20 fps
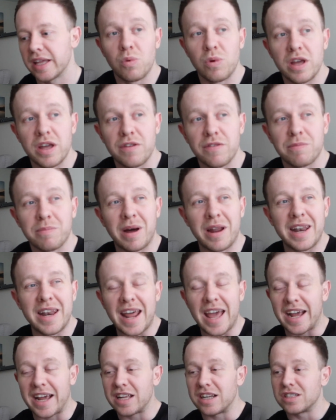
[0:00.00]
With my
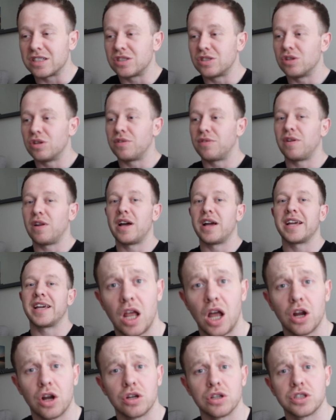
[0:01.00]
neck and stuff, like
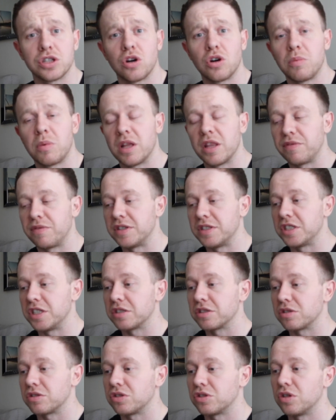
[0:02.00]
I got told by the
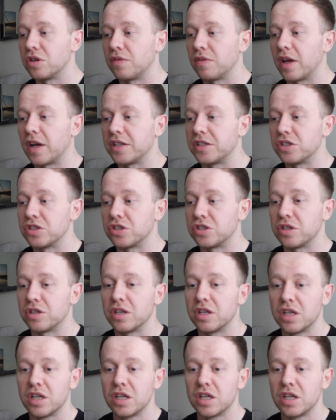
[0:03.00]
physios and stuff, like just to